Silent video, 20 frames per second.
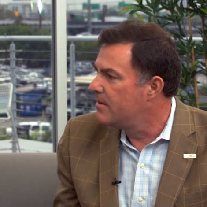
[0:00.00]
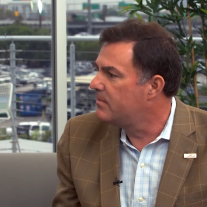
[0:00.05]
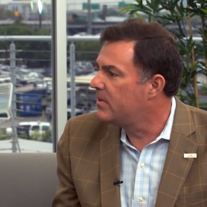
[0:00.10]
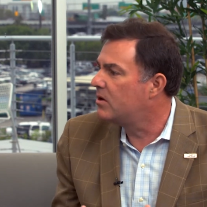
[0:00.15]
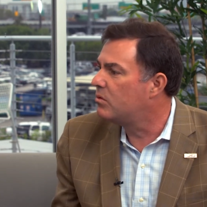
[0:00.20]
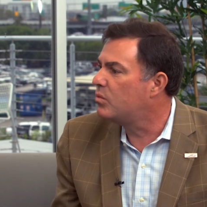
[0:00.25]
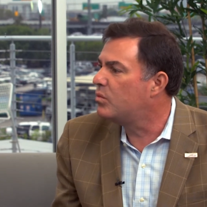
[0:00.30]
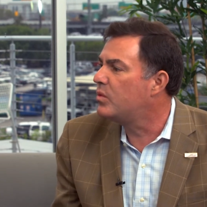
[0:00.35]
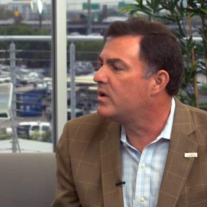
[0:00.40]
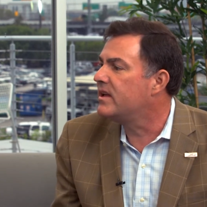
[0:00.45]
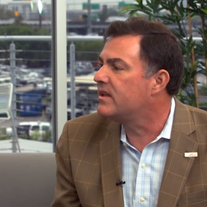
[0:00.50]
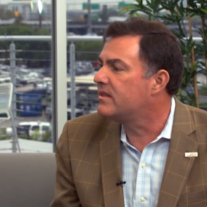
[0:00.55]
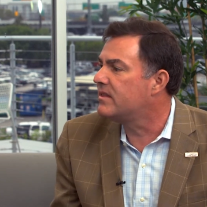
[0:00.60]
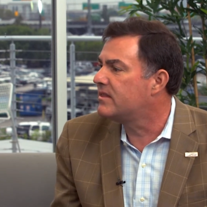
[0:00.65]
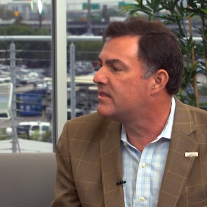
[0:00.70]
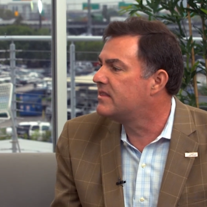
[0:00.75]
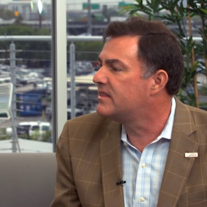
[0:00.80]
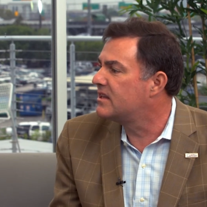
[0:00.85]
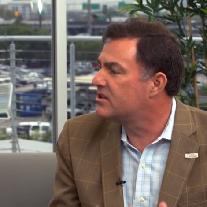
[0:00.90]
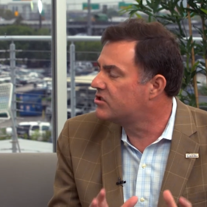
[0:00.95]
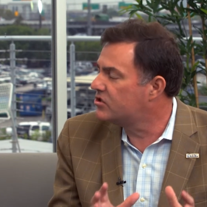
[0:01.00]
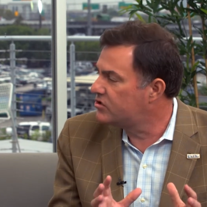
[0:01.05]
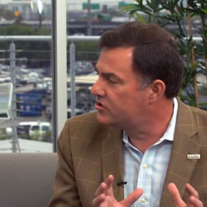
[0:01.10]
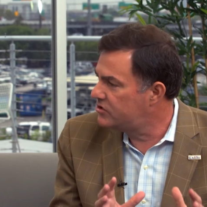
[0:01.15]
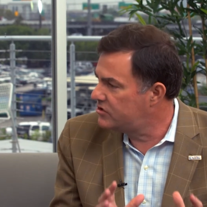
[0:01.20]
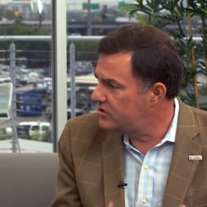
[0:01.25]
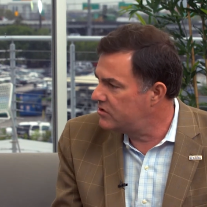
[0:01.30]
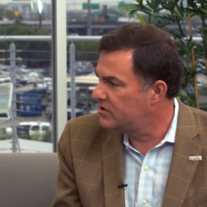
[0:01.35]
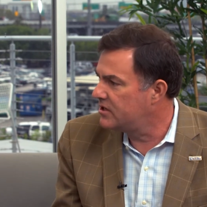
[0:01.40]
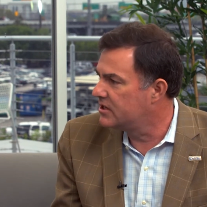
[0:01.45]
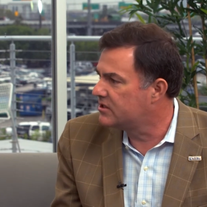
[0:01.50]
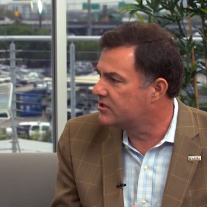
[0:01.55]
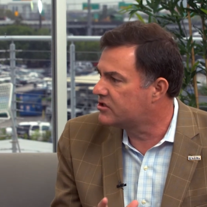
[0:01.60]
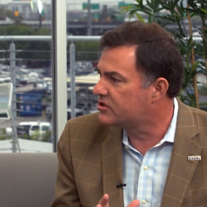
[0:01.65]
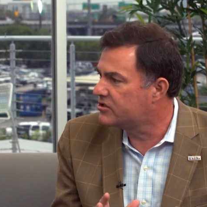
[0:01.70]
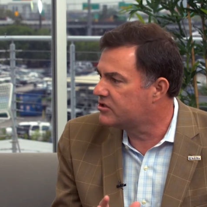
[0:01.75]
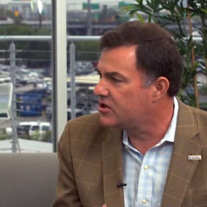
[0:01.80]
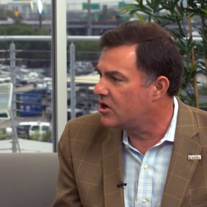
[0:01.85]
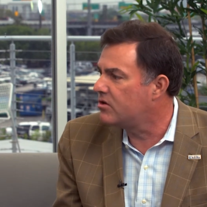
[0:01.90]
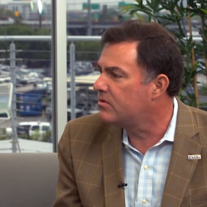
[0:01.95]
But with the students,
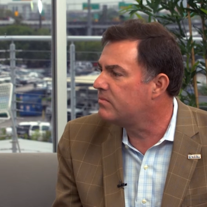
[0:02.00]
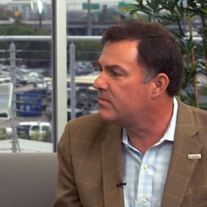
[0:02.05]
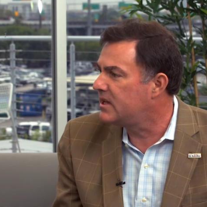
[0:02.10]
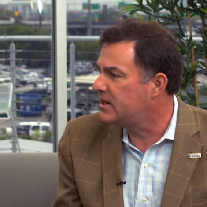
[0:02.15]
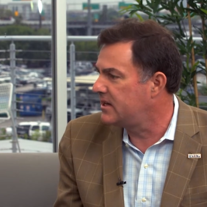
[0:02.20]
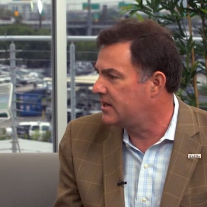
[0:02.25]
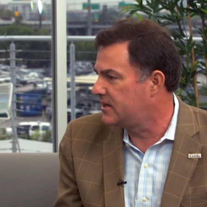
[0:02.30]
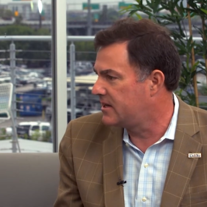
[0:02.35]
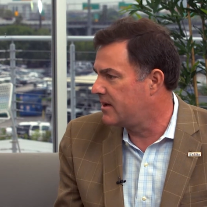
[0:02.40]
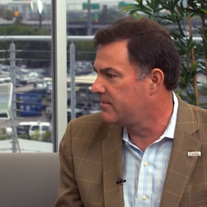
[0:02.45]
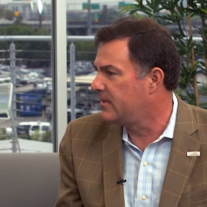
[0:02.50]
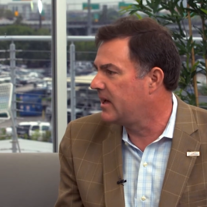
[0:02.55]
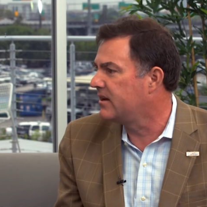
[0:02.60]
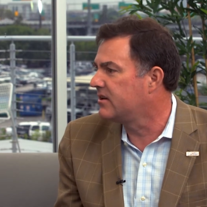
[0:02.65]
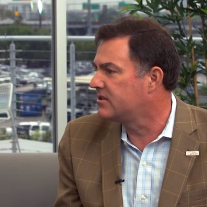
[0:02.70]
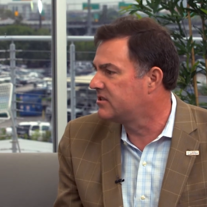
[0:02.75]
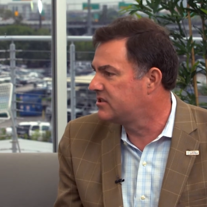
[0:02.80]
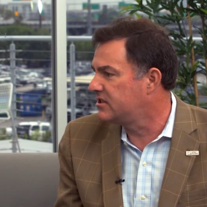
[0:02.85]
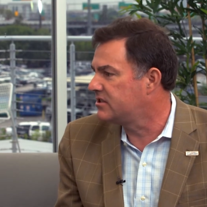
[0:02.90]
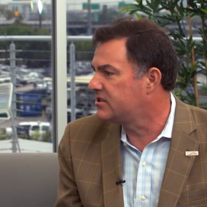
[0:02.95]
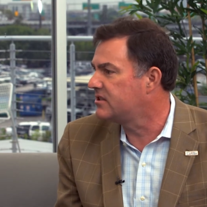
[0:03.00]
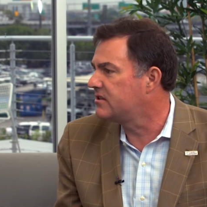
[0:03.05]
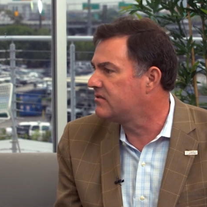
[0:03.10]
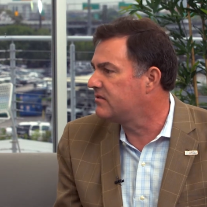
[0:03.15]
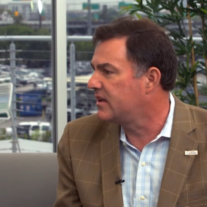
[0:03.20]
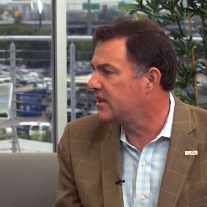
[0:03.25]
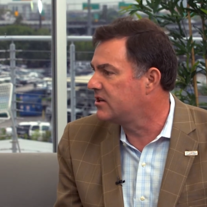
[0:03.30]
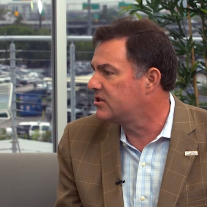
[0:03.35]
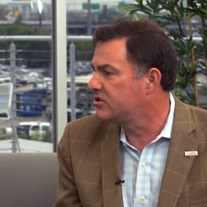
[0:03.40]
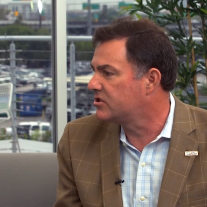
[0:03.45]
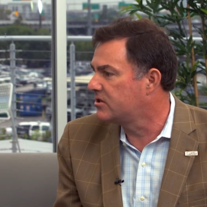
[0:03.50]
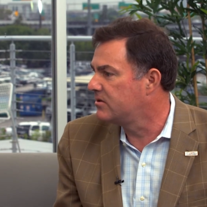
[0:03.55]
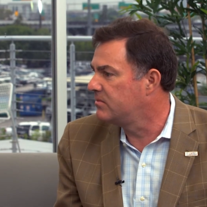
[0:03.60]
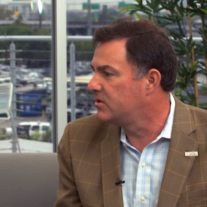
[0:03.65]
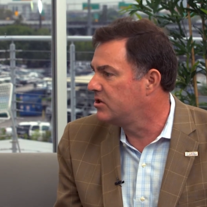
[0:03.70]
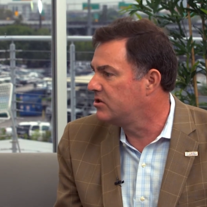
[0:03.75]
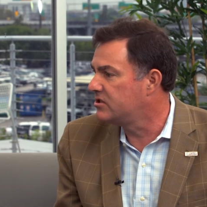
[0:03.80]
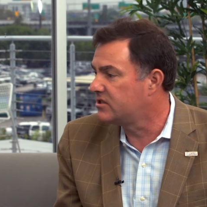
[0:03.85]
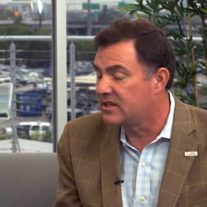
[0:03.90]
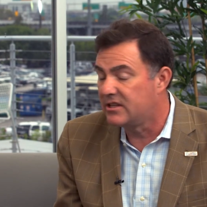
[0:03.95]
so many come out of disadvantaged
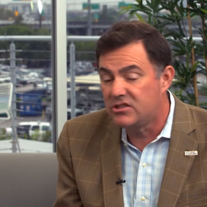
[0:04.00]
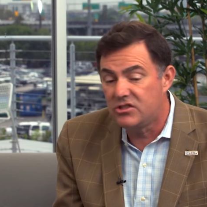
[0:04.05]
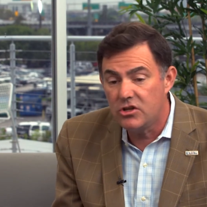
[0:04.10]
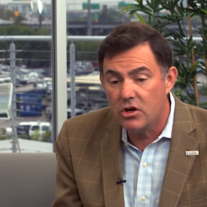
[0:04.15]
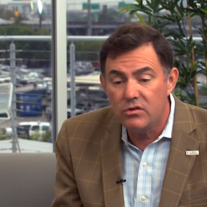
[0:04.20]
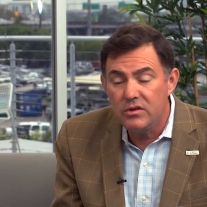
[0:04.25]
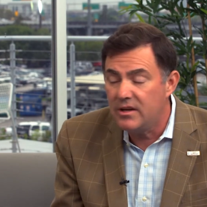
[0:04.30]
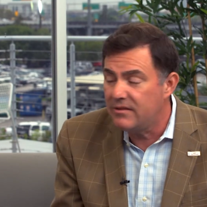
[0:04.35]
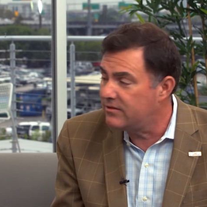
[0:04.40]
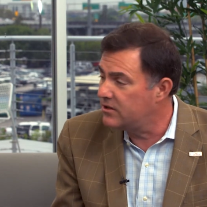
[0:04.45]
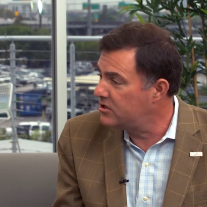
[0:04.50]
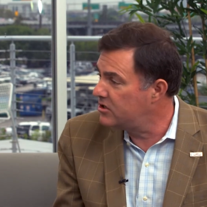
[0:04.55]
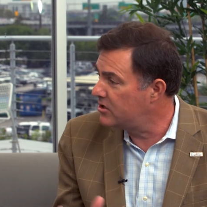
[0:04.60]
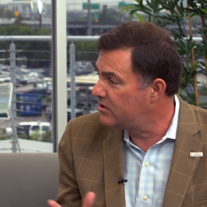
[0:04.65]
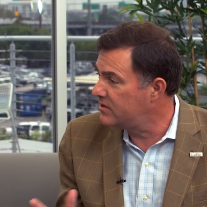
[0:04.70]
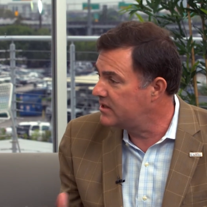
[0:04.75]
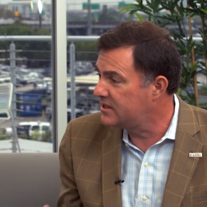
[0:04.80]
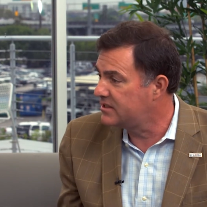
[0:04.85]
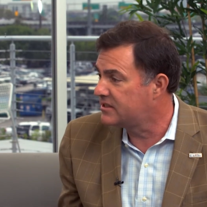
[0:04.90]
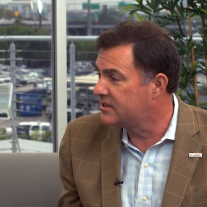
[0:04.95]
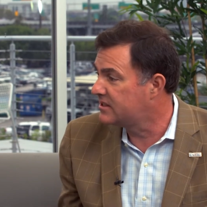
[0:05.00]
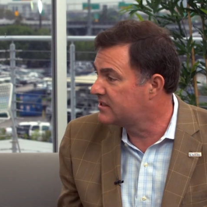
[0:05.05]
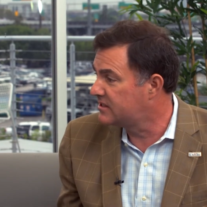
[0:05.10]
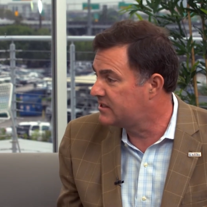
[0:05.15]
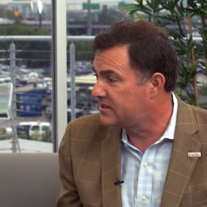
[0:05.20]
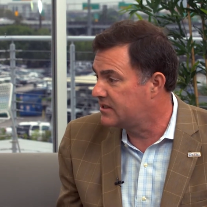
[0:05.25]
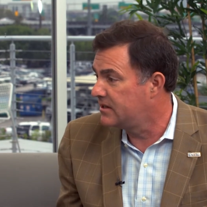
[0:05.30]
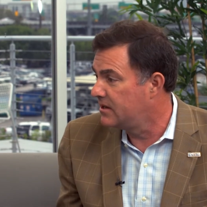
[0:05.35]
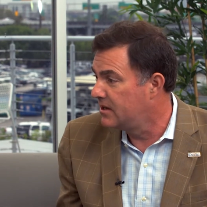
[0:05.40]
communities that don't even know these